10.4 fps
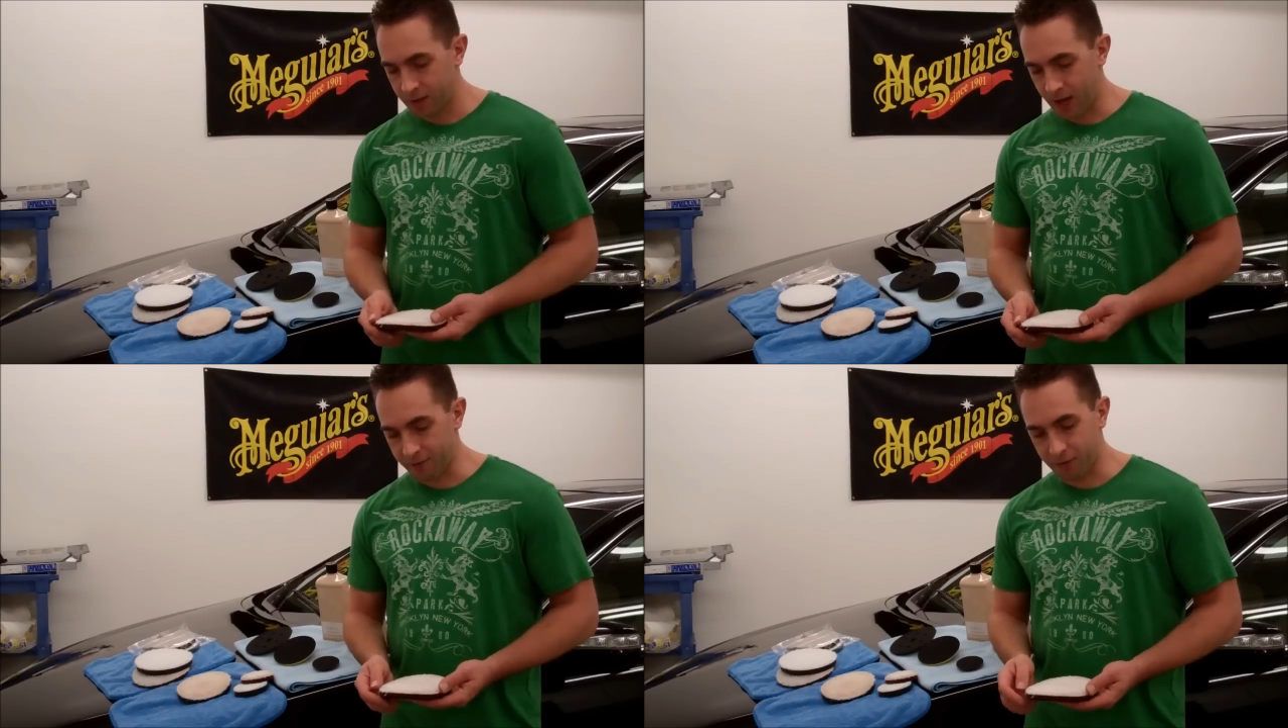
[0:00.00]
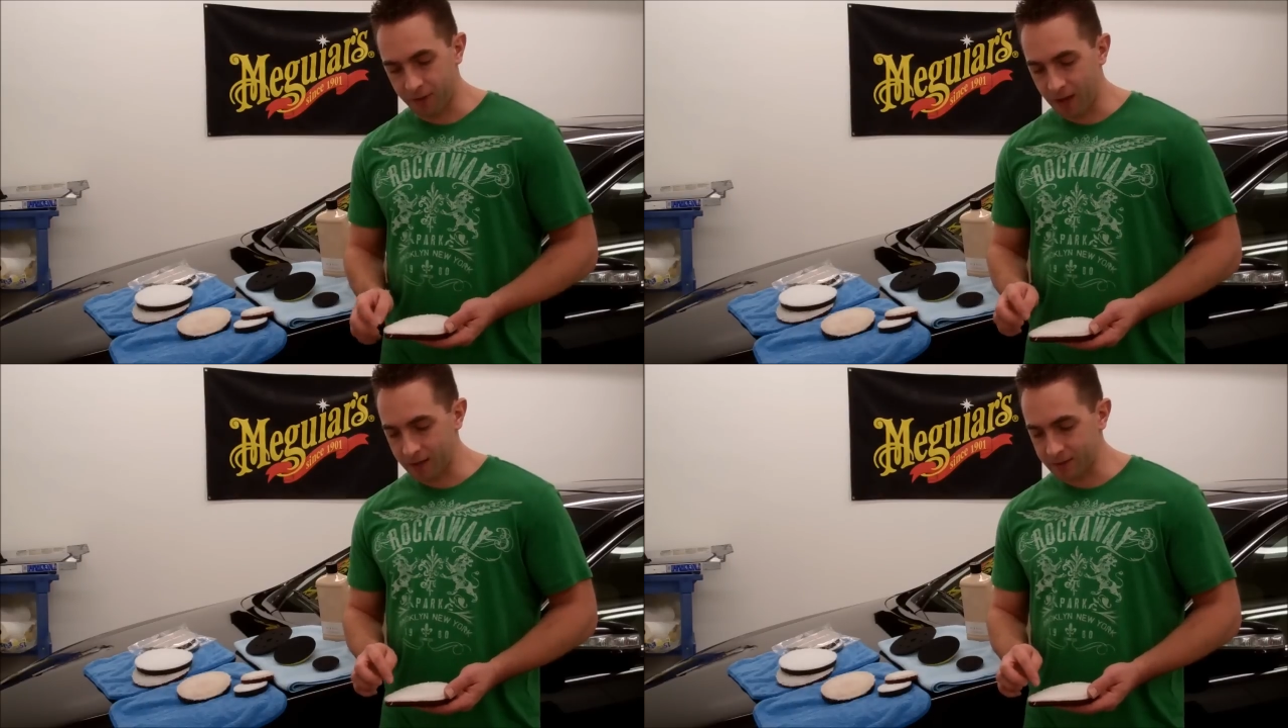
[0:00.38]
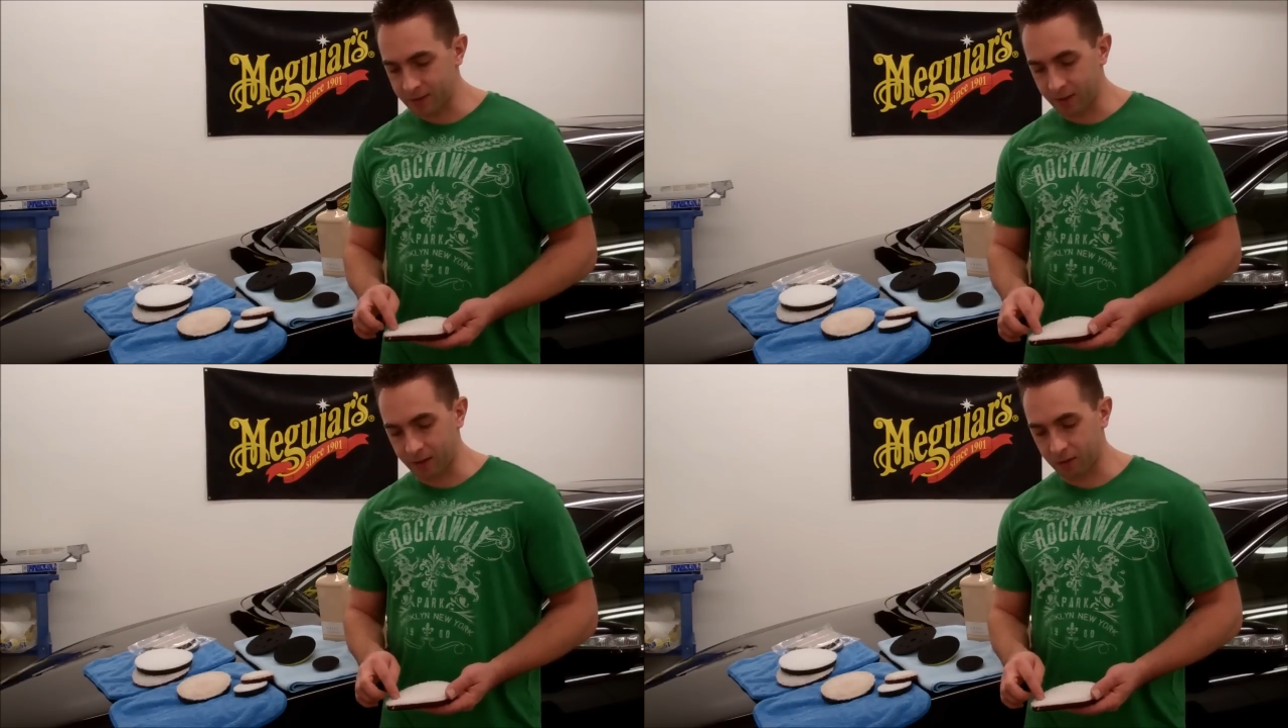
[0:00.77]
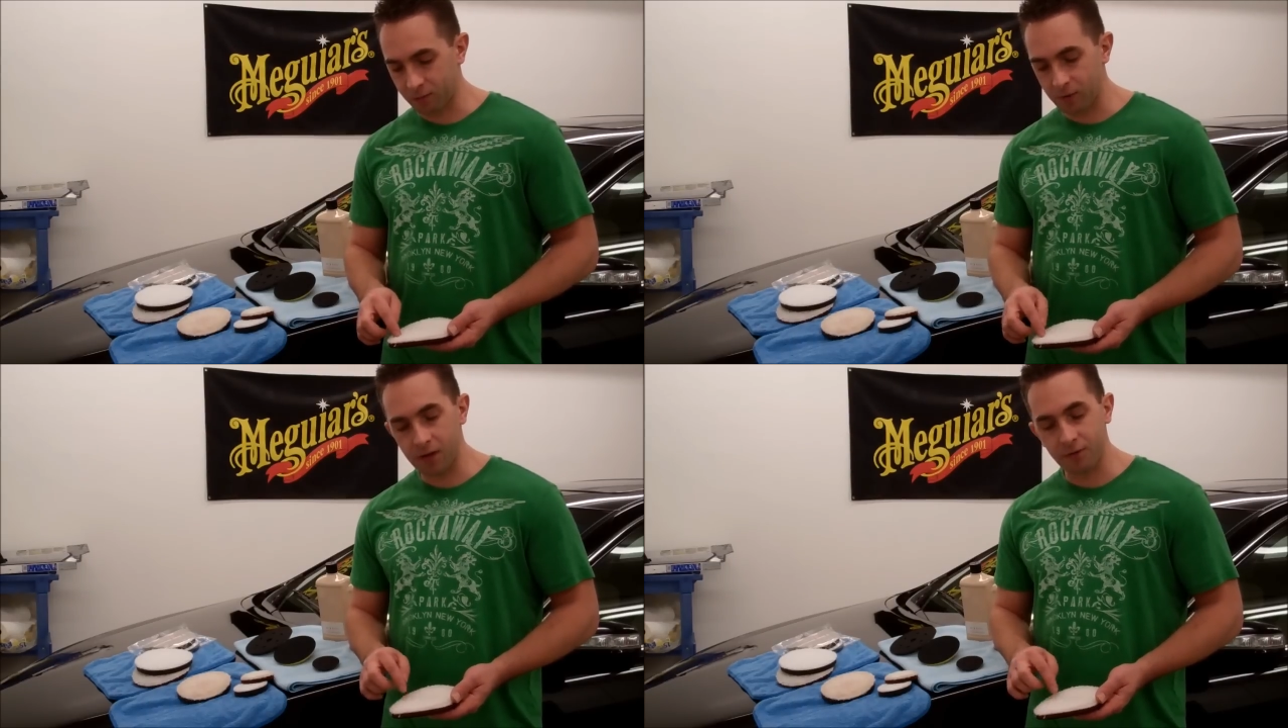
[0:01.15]
After that,
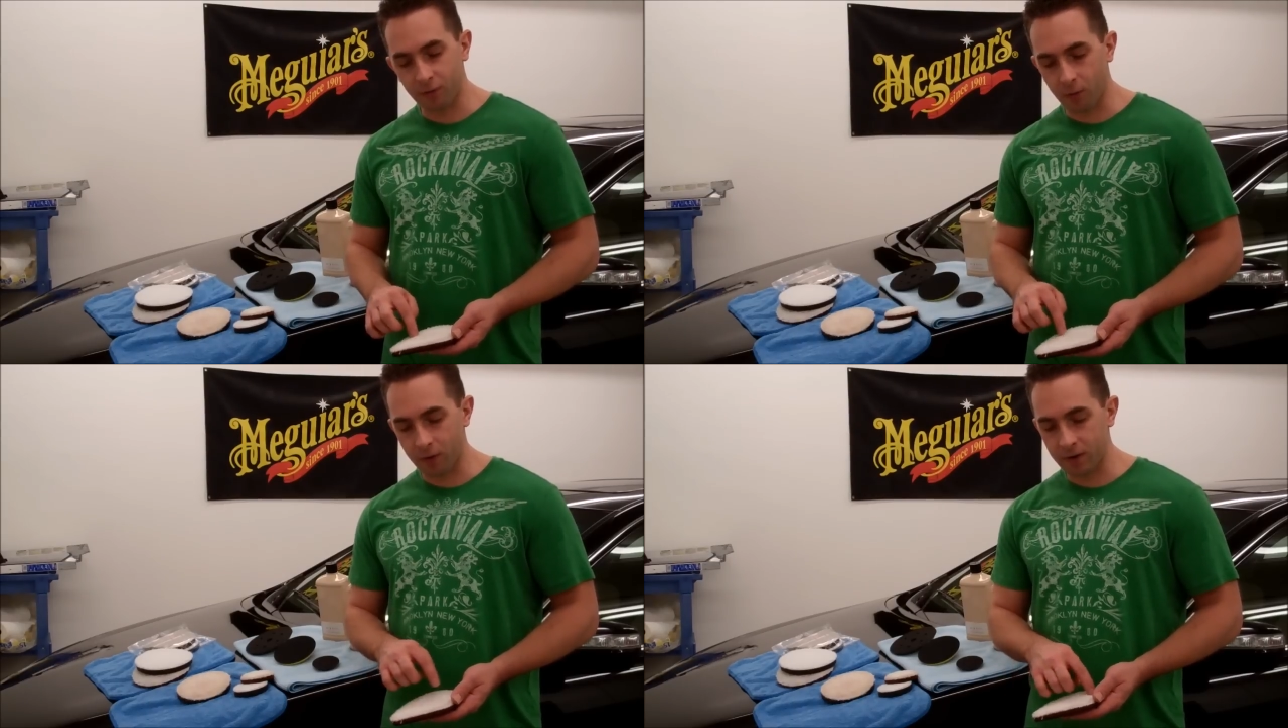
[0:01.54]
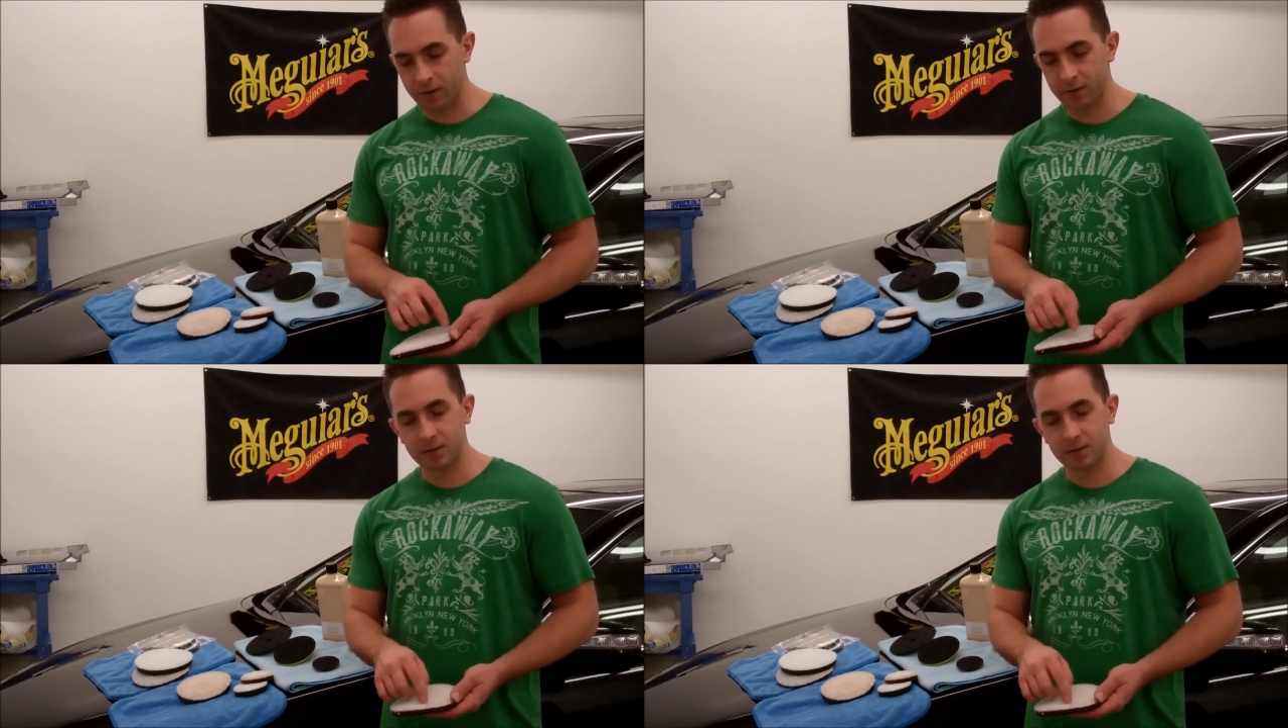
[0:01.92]
3 to 4